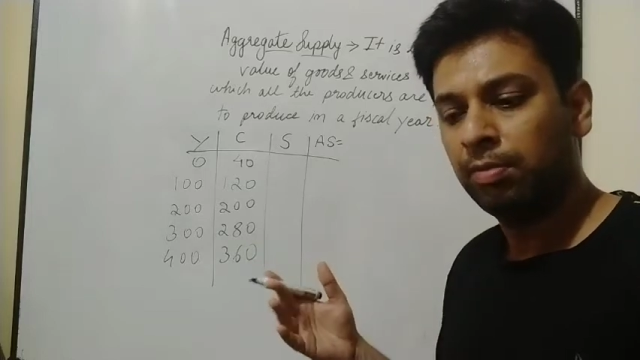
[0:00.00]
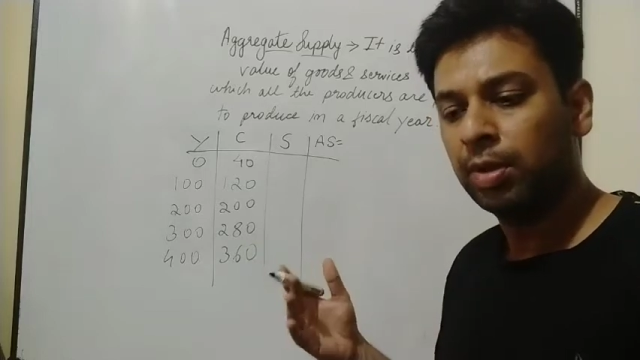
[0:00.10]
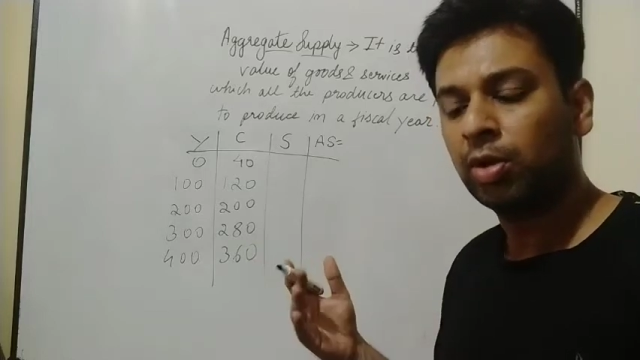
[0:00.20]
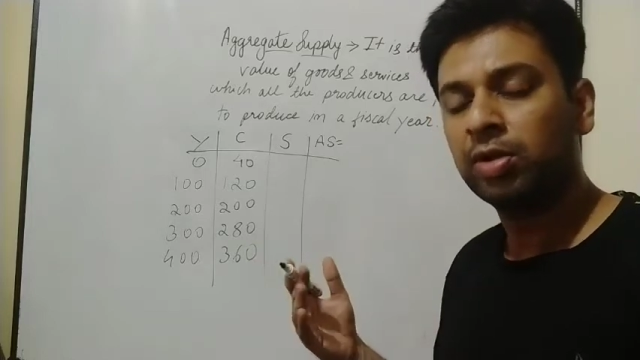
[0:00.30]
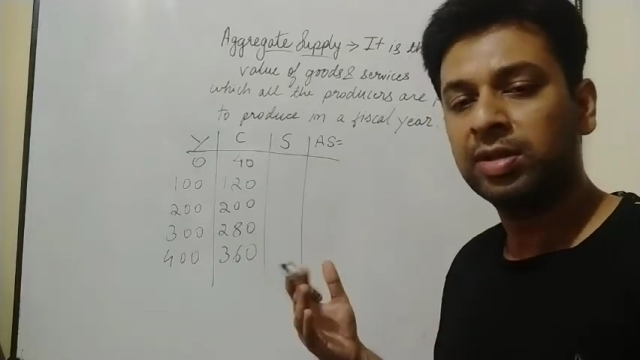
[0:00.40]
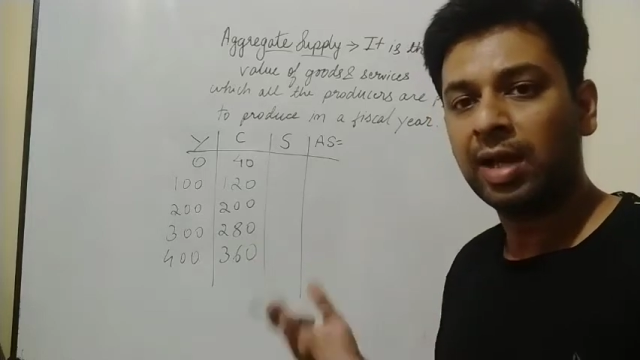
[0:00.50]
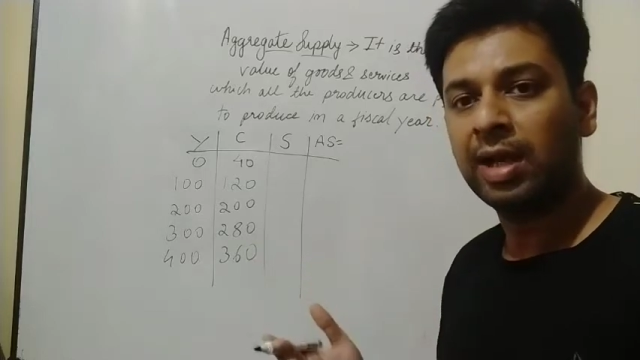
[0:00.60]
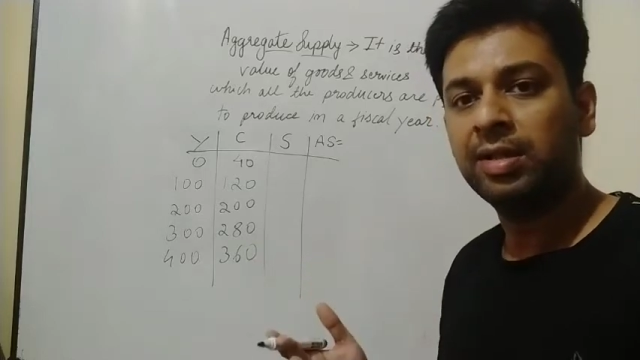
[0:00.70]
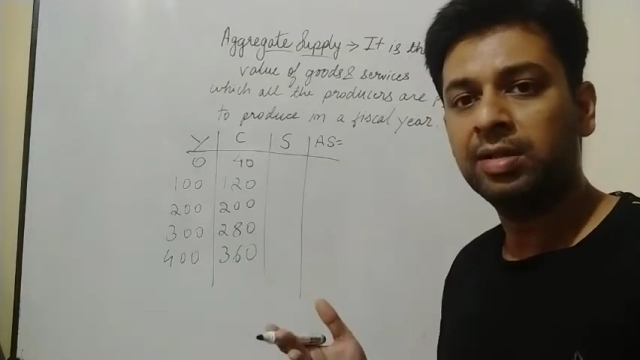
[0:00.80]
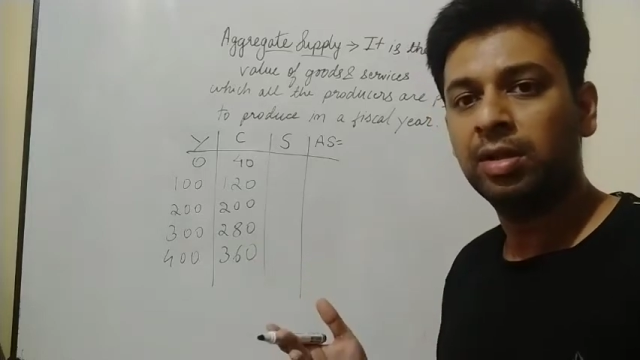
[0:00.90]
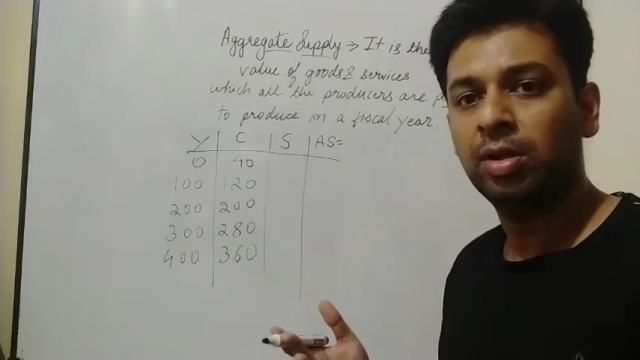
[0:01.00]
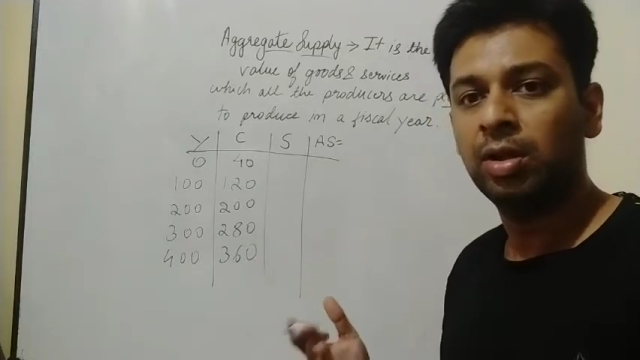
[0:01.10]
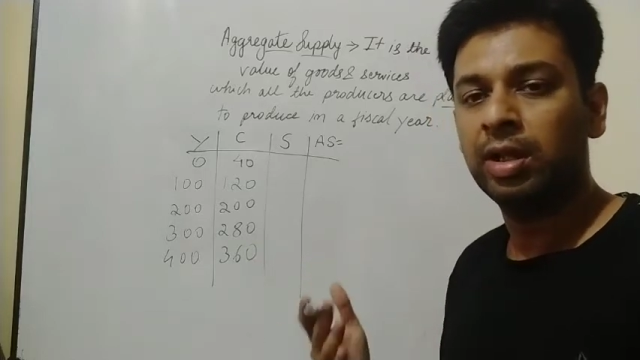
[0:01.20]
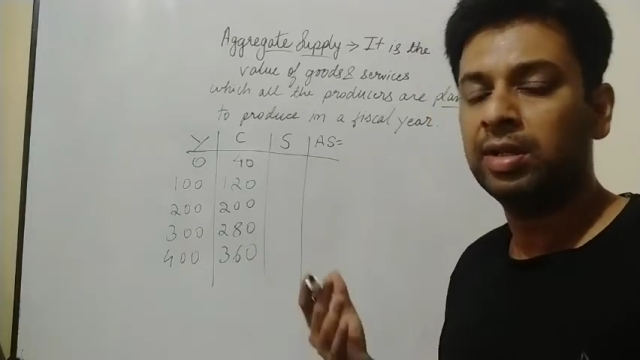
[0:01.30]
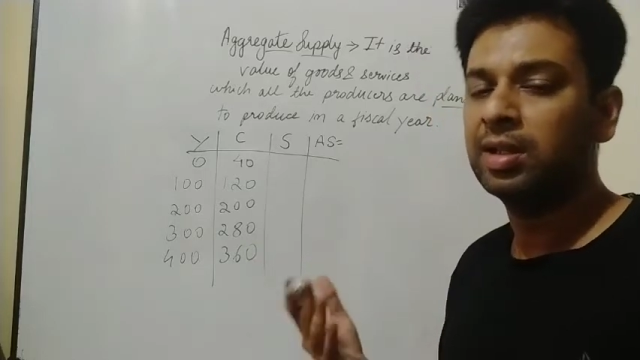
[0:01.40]
because Keynes
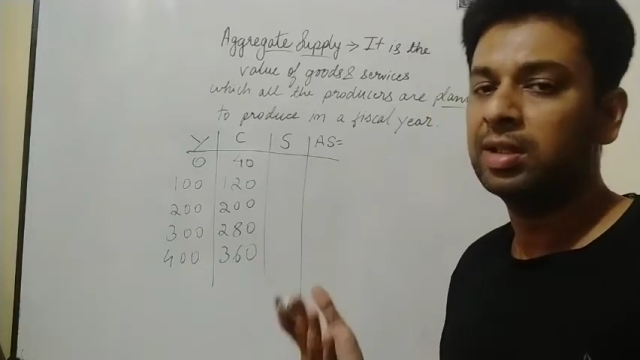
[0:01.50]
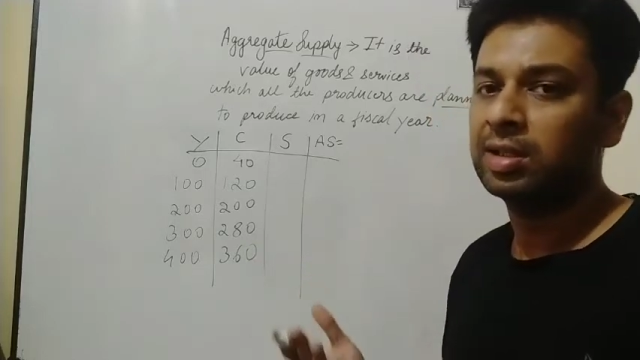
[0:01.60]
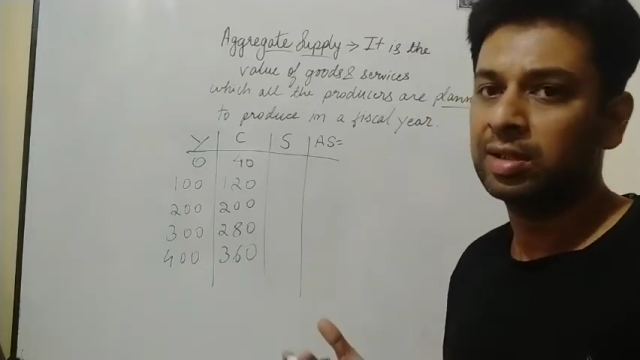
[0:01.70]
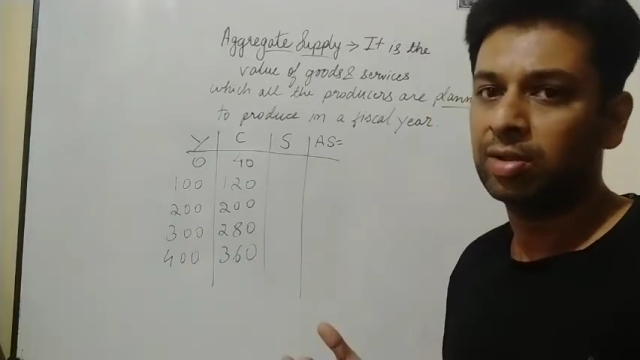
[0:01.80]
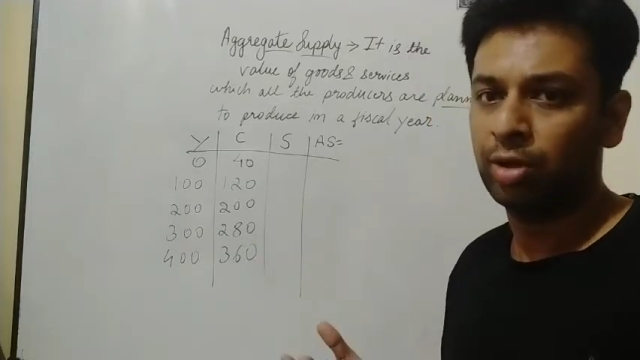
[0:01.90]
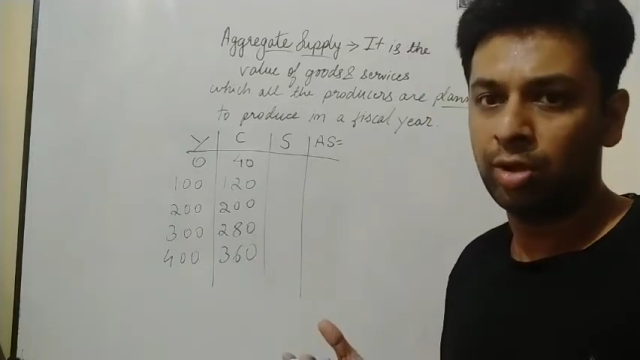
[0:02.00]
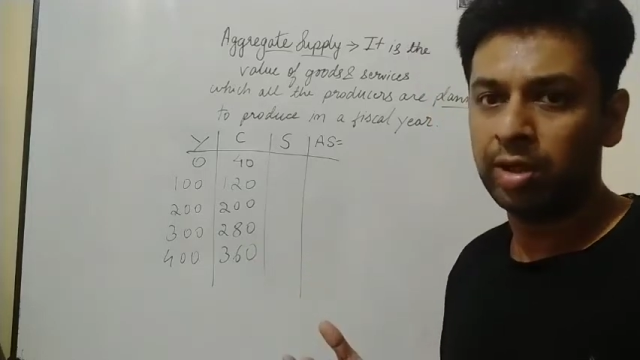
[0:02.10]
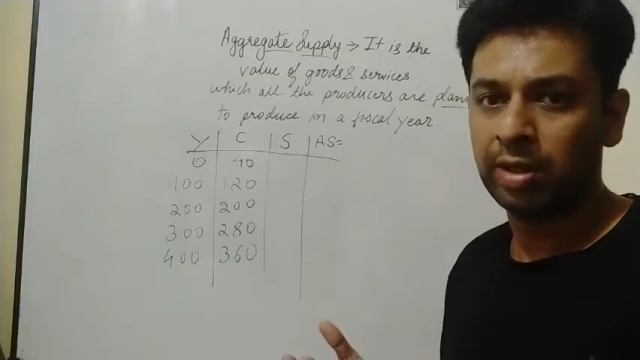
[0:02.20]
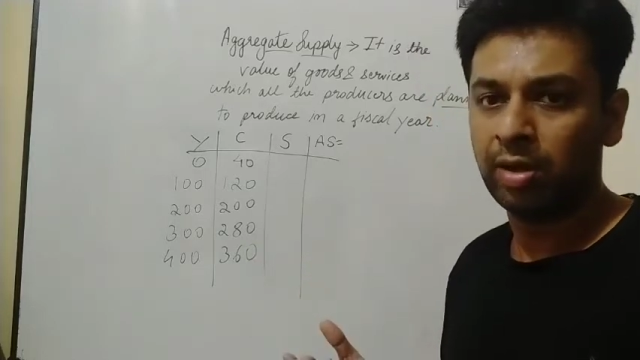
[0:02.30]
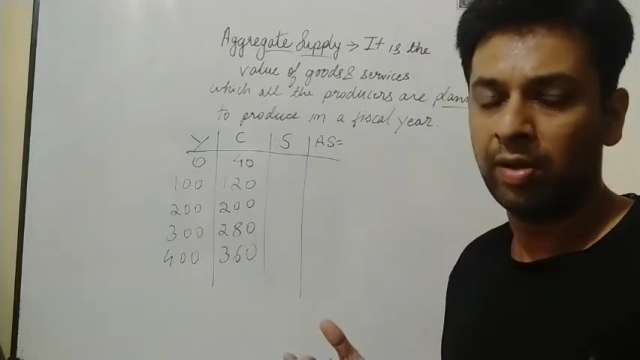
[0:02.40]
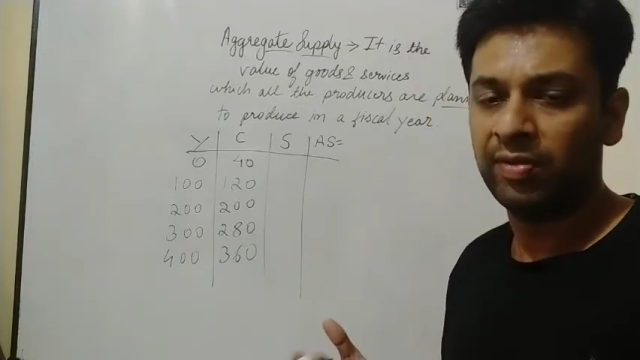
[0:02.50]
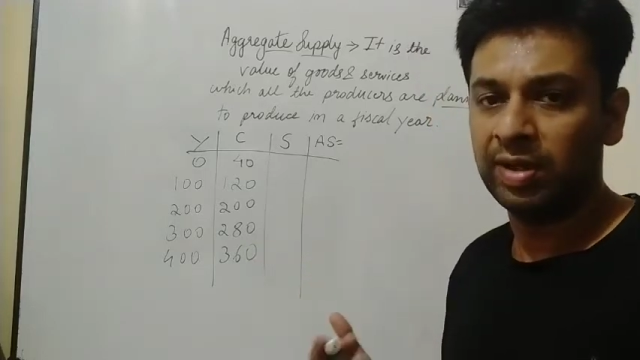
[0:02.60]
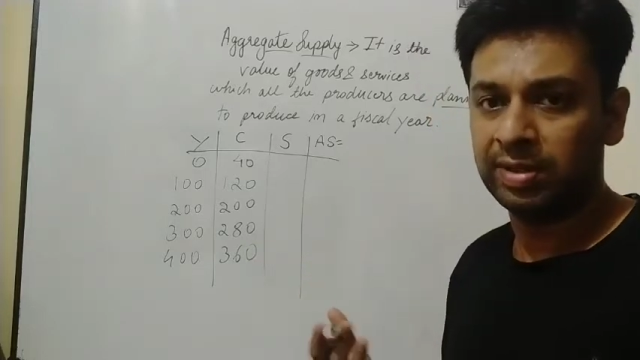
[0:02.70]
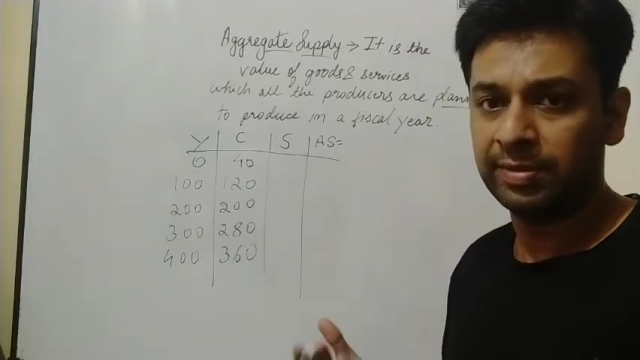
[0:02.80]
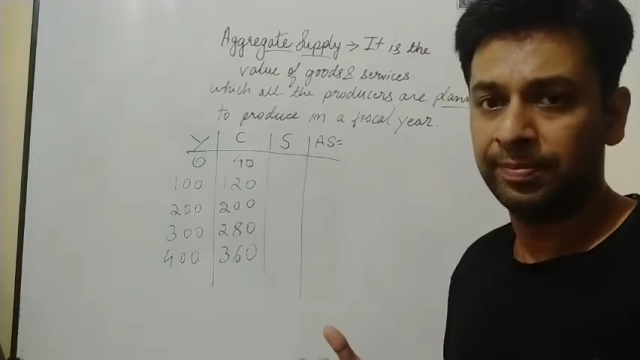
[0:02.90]
in this theory of
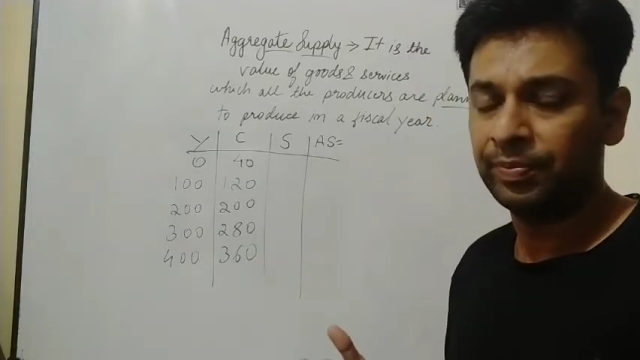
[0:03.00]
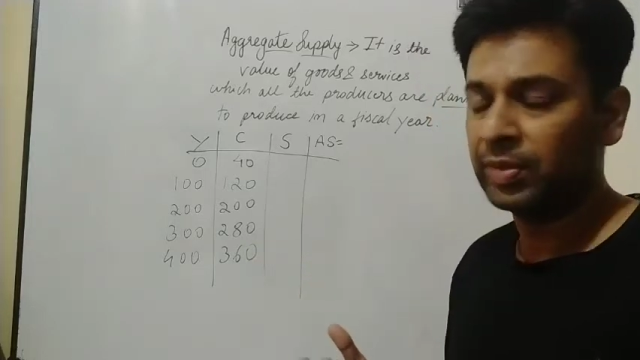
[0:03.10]
his,